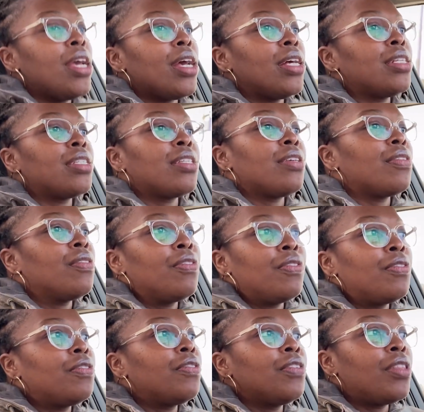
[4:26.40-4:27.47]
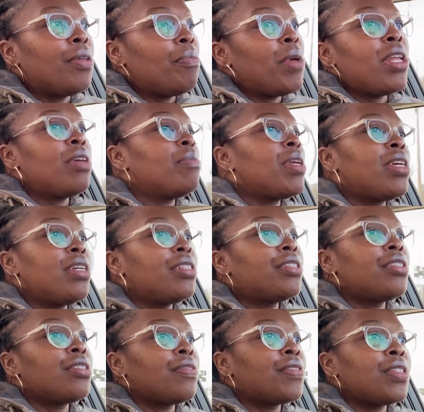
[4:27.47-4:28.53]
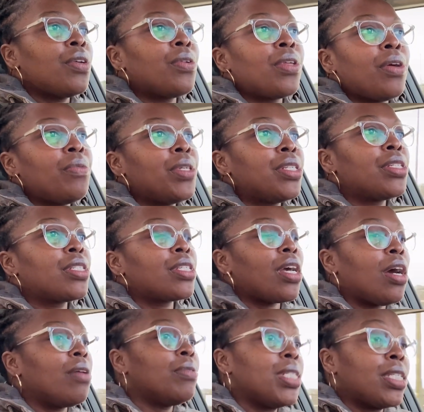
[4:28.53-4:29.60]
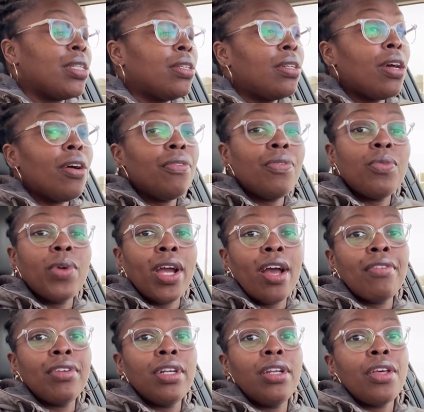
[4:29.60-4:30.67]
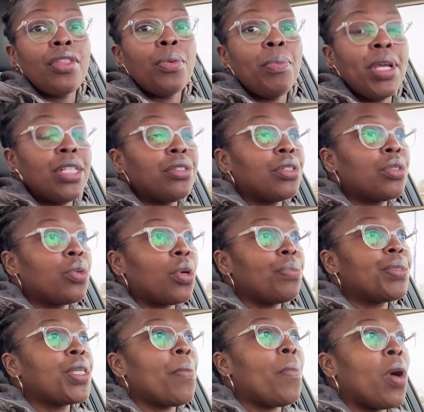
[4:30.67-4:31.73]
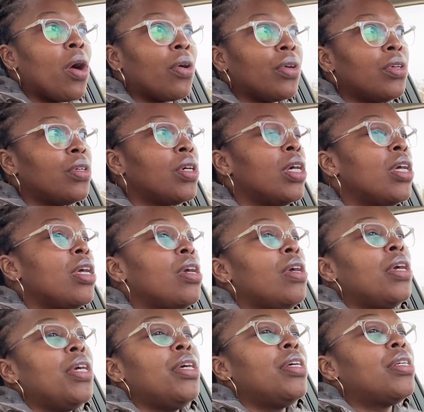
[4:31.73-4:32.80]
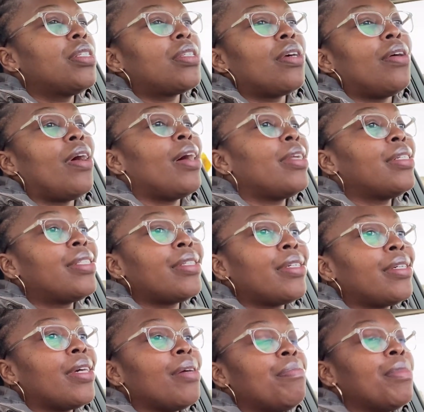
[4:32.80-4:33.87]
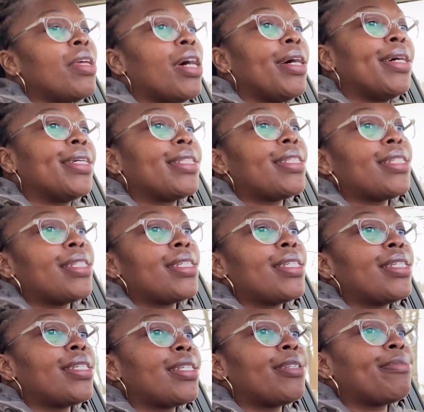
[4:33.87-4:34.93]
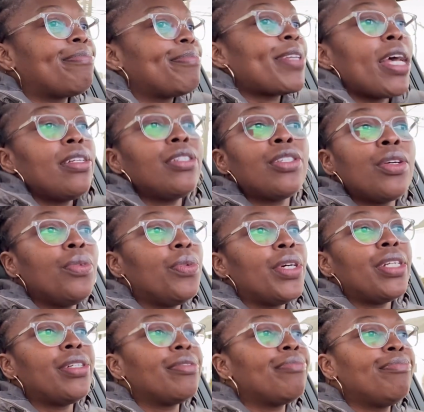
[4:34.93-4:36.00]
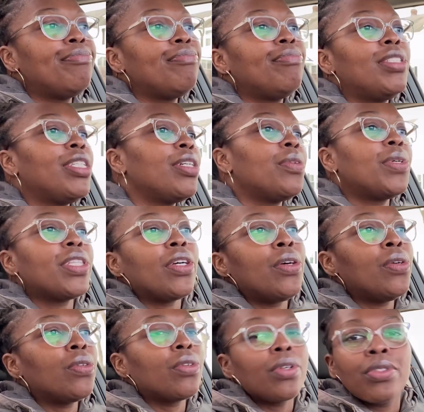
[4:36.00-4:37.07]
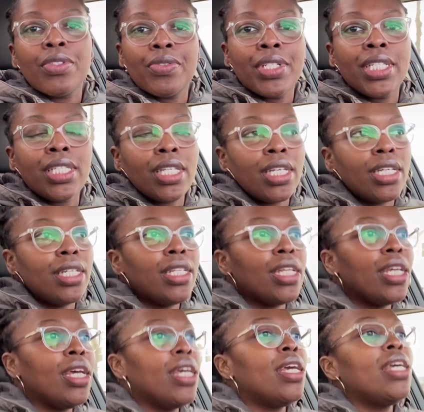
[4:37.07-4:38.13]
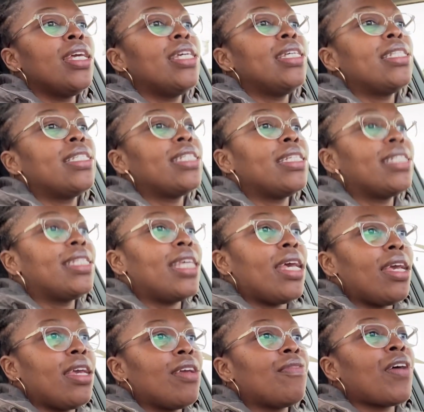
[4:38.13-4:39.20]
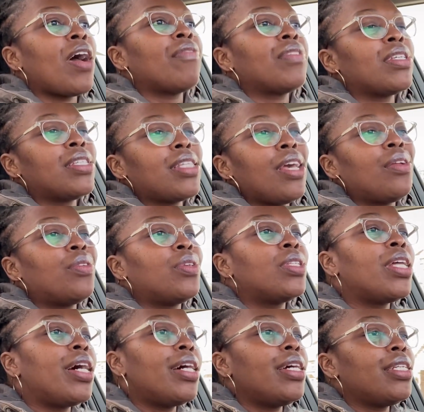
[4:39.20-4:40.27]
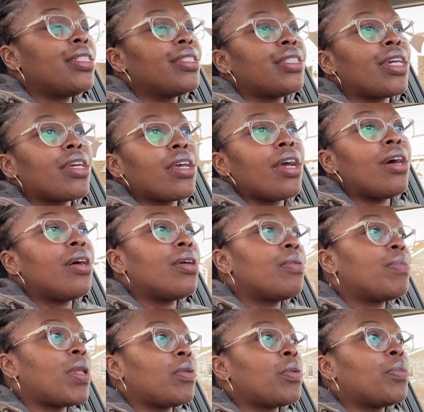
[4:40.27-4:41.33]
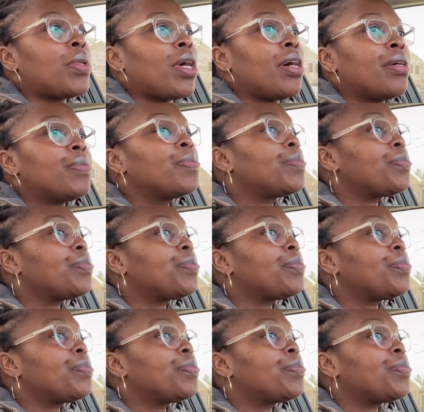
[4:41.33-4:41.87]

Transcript: as if the many, many inches of snow that we just got wasn't enough. We're having another major storm tomorrow. So honestly, I'm not, I just don't wanna deal with the whole grocery scene today if I have to stand online and check out, blah, blah, blah.